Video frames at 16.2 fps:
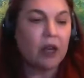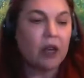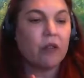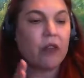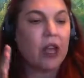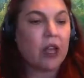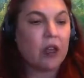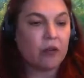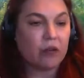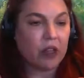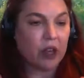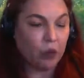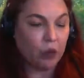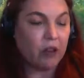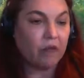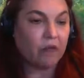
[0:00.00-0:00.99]
They
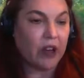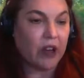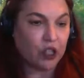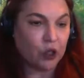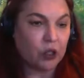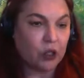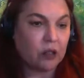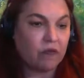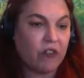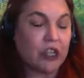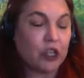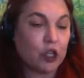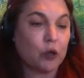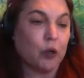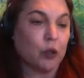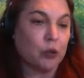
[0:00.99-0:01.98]
went
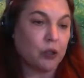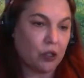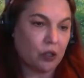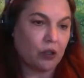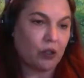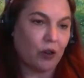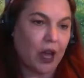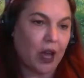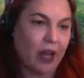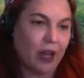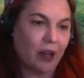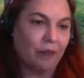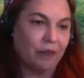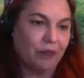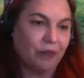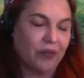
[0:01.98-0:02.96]
vegetables, okay?